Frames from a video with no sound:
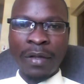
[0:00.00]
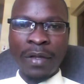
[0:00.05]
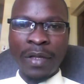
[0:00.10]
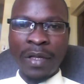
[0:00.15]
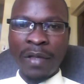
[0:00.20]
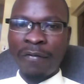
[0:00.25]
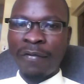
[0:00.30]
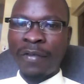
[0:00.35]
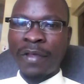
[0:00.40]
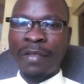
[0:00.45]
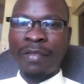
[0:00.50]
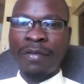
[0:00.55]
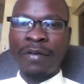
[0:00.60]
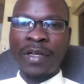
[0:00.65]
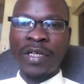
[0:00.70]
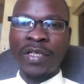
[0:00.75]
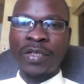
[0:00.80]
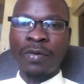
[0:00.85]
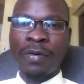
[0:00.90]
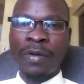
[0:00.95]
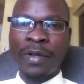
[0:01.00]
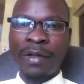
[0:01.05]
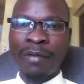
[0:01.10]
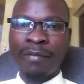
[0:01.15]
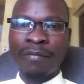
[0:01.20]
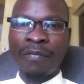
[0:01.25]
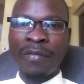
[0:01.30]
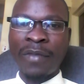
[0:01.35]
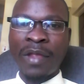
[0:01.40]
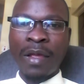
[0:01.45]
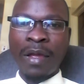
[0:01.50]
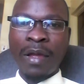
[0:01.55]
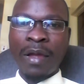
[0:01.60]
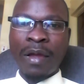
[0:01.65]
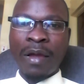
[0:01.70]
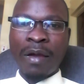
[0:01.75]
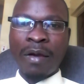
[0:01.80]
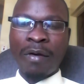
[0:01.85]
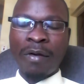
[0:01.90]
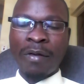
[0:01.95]
Give the three to him.
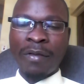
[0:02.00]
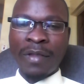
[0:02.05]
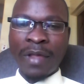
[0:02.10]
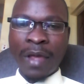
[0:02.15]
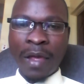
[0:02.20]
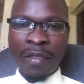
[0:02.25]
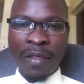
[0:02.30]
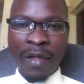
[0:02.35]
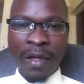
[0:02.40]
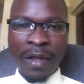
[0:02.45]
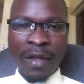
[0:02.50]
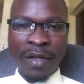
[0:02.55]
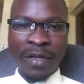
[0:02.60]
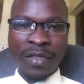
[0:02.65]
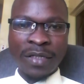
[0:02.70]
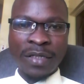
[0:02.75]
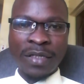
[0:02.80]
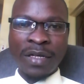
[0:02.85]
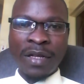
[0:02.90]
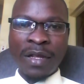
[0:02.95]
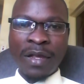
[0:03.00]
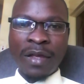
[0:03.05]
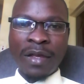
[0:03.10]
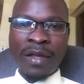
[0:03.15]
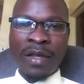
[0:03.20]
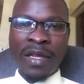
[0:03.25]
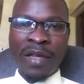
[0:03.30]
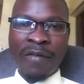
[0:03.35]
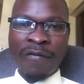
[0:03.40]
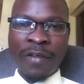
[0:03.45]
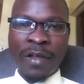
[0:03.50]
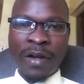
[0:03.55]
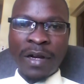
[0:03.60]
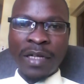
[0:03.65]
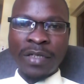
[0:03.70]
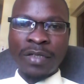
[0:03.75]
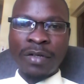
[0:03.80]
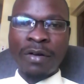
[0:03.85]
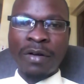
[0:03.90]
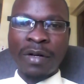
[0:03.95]
On the other hand, give the
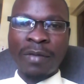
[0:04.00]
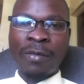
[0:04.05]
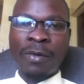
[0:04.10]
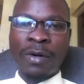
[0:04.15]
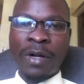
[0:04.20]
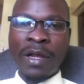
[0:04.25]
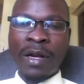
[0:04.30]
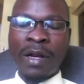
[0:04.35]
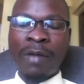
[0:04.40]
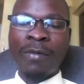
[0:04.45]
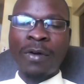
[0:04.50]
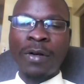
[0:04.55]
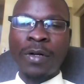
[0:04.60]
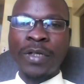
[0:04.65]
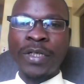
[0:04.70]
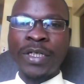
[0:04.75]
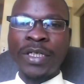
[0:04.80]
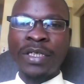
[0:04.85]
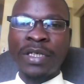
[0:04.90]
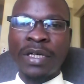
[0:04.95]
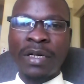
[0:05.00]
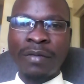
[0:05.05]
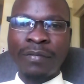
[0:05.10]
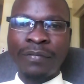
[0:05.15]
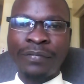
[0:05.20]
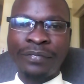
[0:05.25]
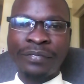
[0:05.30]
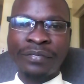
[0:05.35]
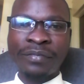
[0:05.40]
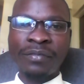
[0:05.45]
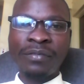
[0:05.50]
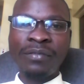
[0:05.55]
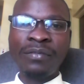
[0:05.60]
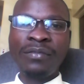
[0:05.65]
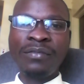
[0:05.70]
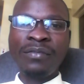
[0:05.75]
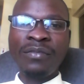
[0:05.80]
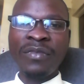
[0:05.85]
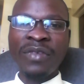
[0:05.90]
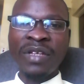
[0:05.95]
Right Honorable Raila Amolo Odinga,
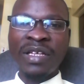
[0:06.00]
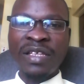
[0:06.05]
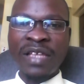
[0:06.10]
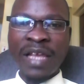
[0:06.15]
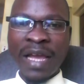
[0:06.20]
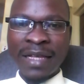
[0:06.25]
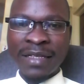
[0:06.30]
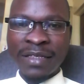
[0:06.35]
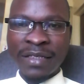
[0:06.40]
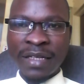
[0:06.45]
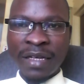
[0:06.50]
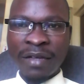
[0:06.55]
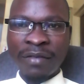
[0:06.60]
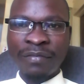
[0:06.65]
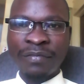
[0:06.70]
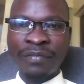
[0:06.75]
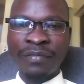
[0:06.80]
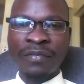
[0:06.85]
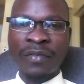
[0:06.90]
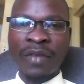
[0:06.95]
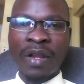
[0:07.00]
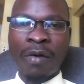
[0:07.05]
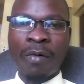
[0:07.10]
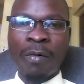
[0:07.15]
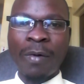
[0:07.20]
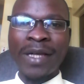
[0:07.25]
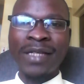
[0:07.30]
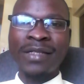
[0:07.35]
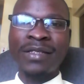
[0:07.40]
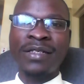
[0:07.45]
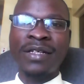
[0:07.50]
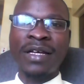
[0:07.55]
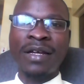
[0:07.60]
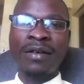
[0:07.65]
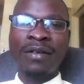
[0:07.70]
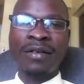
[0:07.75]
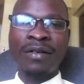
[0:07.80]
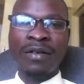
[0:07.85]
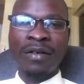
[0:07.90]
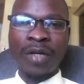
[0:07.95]
Nyanza,
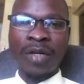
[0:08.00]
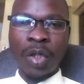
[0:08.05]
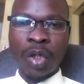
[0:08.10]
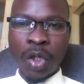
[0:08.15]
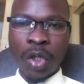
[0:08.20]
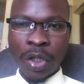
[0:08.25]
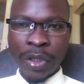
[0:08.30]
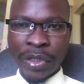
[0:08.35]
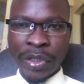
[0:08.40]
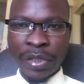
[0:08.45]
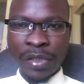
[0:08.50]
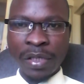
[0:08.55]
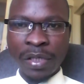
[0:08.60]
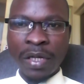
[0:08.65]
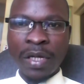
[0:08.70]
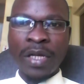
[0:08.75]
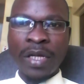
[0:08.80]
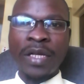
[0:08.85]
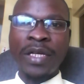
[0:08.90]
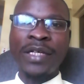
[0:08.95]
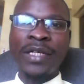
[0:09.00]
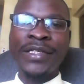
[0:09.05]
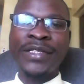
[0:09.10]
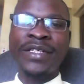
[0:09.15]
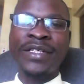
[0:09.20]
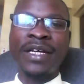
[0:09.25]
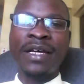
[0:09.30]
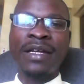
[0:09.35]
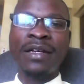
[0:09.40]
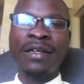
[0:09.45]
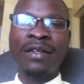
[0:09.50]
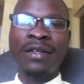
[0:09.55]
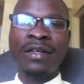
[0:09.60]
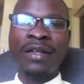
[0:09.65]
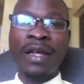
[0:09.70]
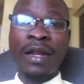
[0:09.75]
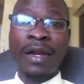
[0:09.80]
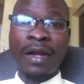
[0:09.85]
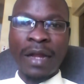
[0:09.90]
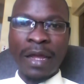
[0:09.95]
Western, Coast, Eastern,
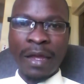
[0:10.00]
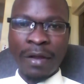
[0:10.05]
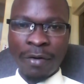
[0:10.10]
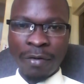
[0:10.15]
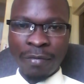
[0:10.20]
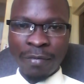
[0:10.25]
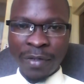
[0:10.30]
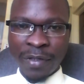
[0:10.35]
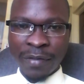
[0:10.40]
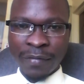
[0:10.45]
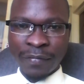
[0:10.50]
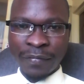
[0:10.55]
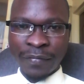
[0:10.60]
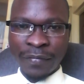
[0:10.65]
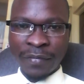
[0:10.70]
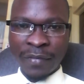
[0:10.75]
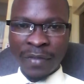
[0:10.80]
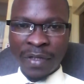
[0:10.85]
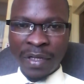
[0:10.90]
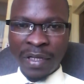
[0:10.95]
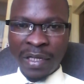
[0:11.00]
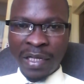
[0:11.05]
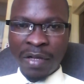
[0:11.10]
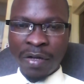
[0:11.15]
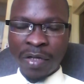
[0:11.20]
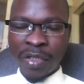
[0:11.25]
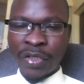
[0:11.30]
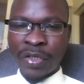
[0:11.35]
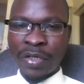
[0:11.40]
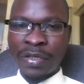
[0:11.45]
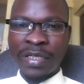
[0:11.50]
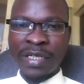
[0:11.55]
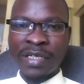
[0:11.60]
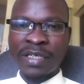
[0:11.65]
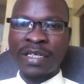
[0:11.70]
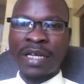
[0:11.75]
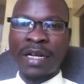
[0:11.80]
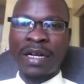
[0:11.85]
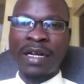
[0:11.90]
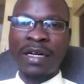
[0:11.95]
and Nairobi. He also
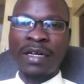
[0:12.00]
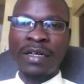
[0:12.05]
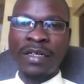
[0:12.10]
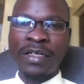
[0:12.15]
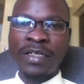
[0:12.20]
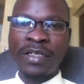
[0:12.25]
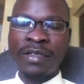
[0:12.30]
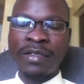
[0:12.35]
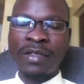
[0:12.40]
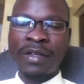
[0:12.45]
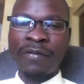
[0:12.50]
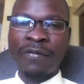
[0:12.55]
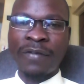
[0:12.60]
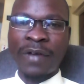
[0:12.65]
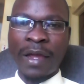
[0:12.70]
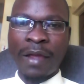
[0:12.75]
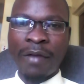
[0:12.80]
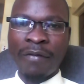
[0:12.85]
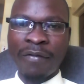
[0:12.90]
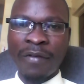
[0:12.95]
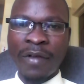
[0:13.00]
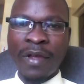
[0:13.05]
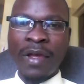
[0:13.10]
takes an early lead in the five.